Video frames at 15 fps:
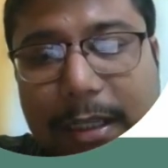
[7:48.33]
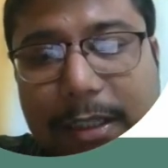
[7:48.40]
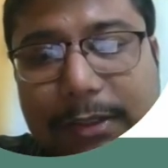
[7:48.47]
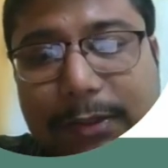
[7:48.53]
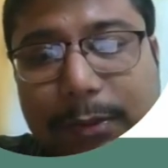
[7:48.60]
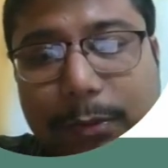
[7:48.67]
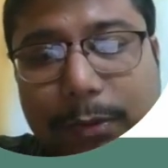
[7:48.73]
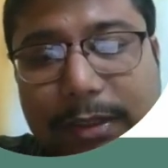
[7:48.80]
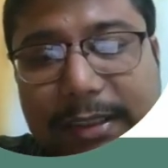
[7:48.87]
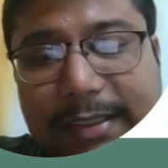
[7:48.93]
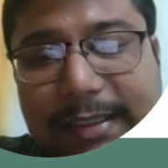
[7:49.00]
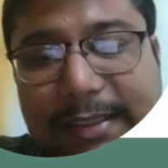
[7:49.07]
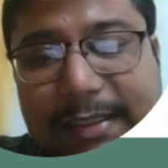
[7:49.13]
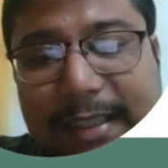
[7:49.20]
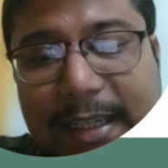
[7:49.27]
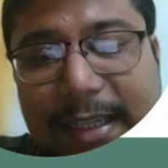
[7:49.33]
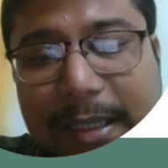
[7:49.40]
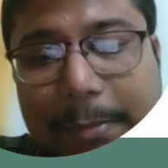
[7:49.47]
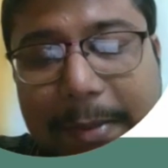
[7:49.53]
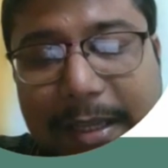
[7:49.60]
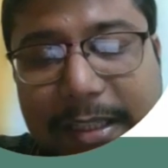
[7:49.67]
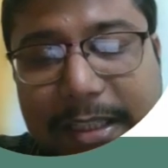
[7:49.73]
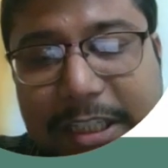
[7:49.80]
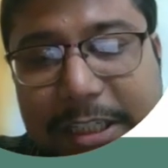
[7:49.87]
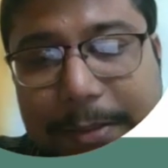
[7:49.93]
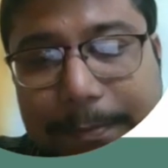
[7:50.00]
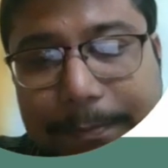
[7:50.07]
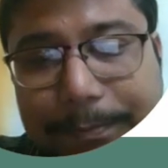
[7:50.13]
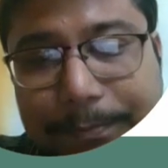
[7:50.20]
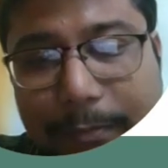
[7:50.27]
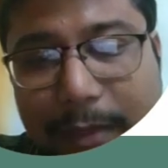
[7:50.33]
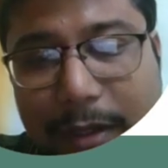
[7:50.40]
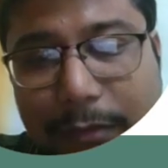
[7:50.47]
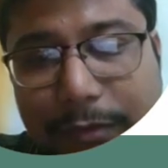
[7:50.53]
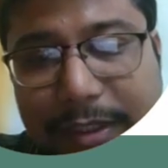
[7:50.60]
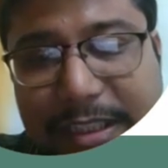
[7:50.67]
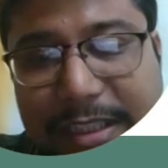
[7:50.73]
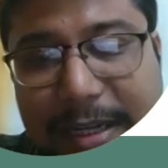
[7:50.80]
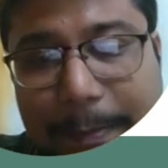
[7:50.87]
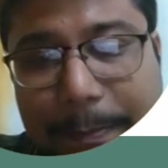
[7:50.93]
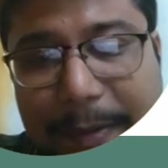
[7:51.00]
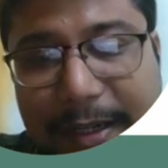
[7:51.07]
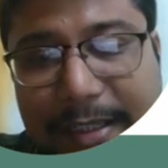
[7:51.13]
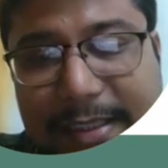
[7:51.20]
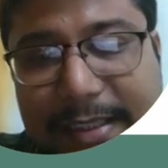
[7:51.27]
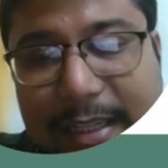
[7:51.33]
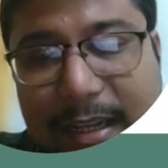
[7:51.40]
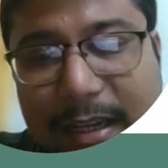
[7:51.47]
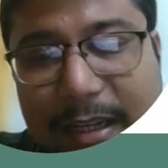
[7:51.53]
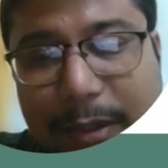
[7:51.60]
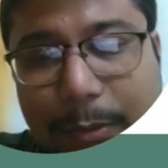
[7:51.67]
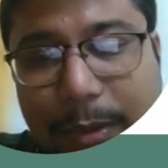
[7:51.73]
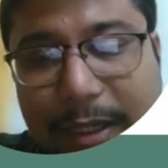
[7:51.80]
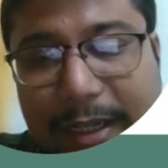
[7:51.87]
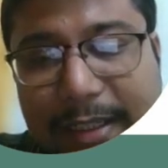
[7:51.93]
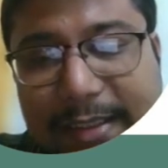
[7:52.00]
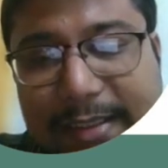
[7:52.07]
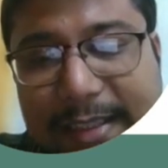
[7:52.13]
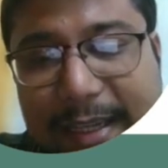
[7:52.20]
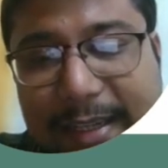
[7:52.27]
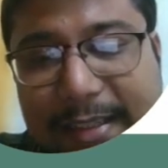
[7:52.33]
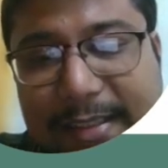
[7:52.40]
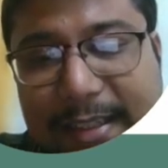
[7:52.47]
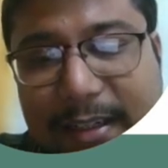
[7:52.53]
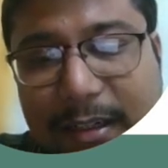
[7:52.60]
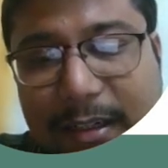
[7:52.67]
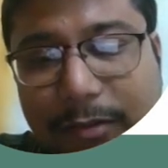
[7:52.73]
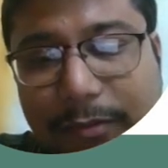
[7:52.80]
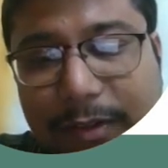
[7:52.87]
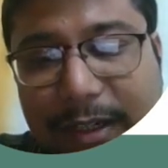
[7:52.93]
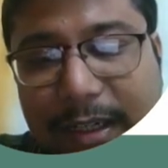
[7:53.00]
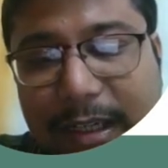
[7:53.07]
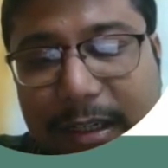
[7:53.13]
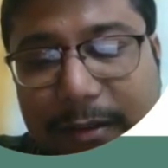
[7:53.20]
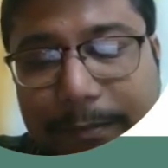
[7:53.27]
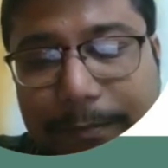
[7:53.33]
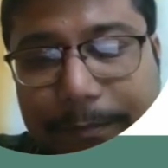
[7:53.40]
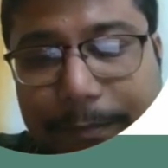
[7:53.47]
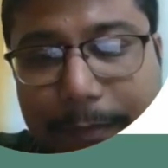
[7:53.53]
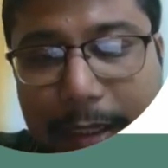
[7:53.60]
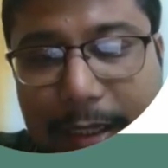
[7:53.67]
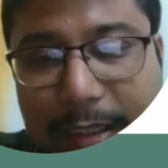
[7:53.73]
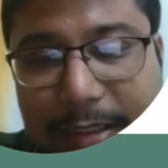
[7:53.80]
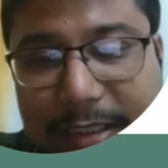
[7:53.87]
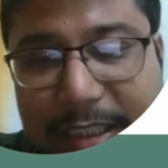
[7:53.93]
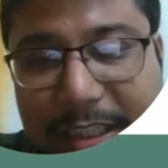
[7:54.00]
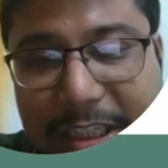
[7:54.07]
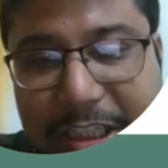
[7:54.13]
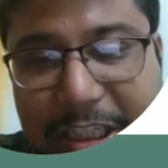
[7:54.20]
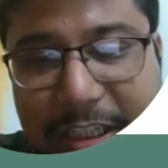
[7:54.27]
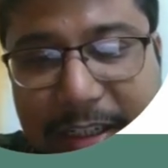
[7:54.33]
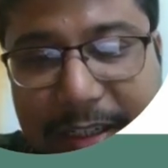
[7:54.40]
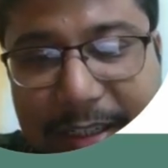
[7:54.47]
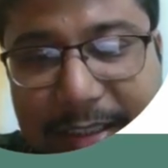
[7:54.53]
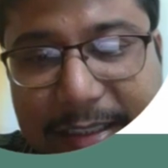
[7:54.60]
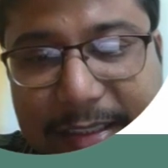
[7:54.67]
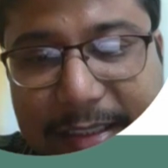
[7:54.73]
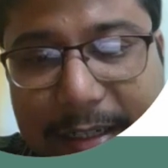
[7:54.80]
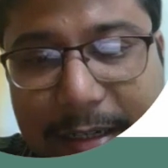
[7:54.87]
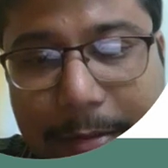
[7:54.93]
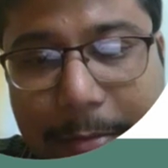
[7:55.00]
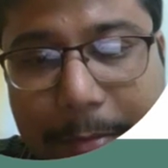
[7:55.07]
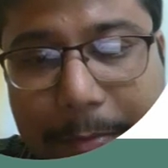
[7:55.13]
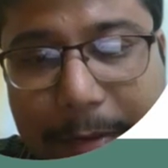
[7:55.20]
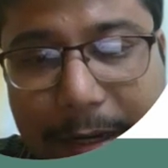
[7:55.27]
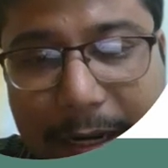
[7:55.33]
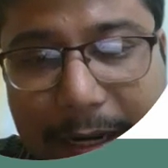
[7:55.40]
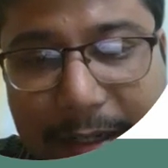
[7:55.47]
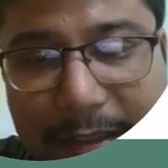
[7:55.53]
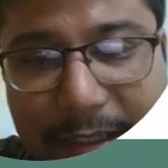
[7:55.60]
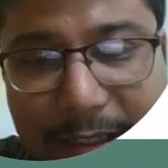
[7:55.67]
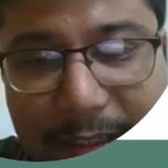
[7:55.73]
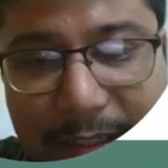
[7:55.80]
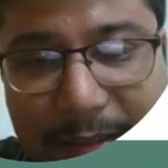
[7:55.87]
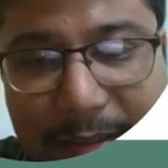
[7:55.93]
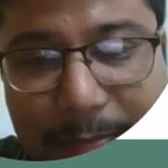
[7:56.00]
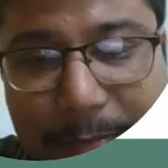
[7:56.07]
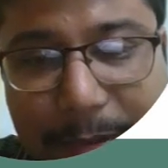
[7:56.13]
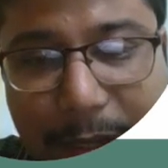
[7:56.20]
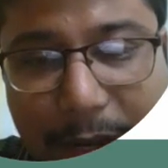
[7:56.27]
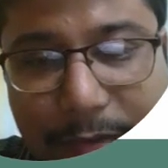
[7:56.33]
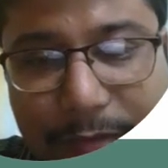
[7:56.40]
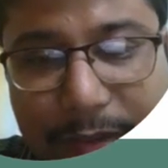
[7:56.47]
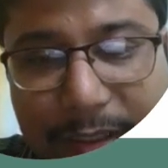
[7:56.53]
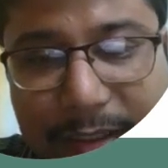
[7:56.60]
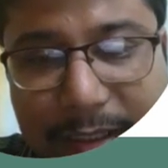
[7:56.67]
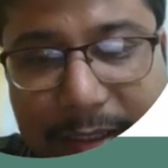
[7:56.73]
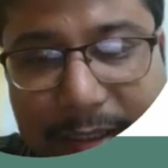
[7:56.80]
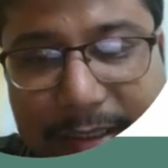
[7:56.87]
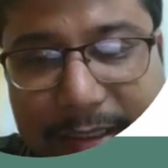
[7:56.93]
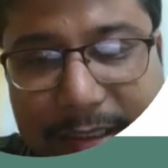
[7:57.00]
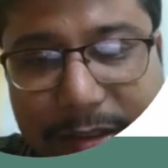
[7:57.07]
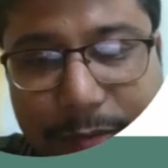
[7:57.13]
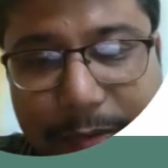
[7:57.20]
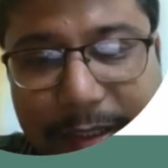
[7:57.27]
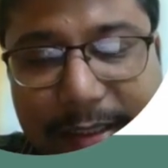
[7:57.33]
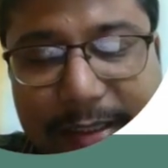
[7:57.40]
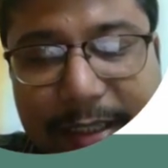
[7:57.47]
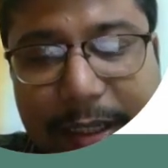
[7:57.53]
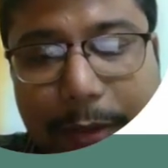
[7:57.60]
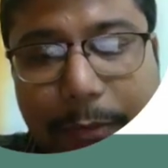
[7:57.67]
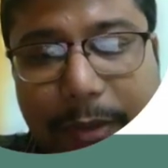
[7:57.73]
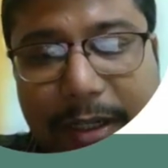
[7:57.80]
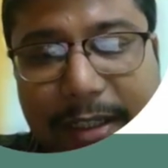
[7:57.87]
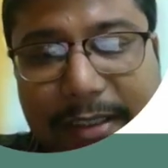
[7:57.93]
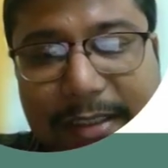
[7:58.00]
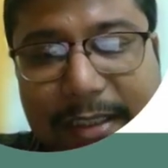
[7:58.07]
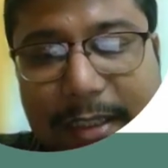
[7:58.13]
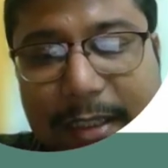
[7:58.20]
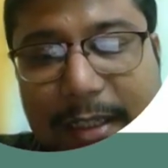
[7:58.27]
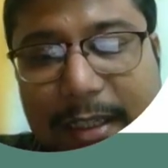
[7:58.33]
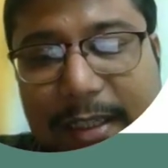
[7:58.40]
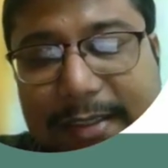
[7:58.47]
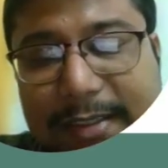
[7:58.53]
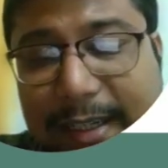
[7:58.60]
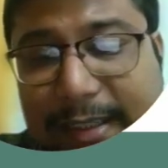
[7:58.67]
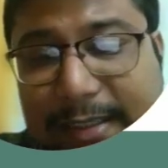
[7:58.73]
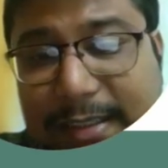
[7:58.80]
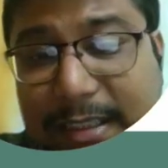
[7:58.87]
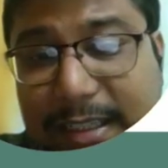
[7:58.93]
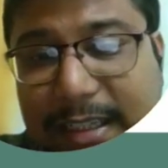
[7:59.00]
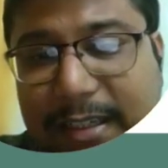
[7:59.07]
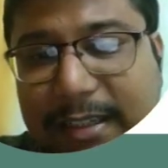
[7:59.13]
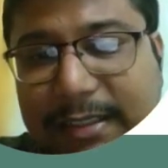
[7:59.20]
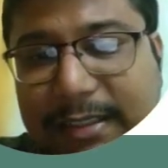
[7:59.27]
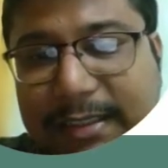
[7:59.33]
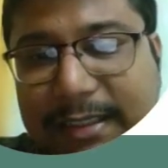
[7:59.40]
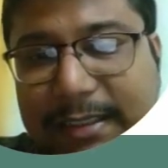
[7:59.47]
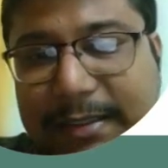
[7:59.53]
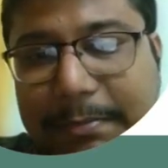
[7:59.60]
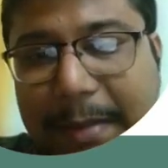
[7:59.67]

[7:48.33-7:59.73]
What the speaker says: So this is the image which depicts the uterine size at different gestational ages, and remember at after 36 weeks the uterus size decreases. The